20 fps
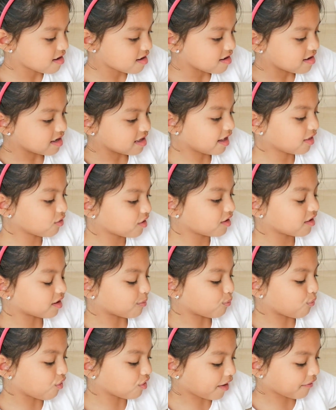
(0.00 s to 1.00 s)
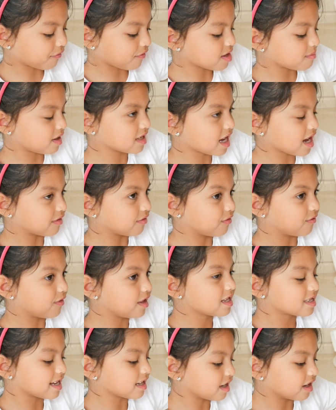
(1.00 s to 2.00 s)
It doesn't really look ball, I think, but I think
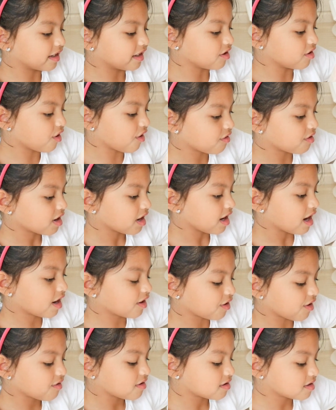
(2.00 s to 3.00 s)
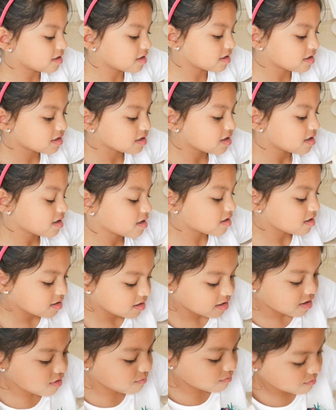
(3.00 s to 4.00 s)
it's like a, I don't know.
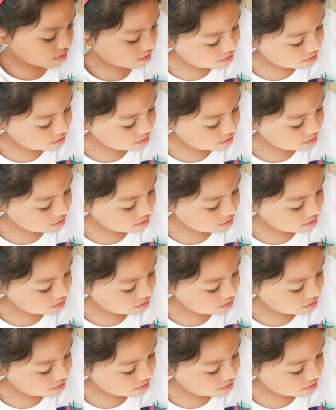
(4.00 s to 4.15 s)
So, it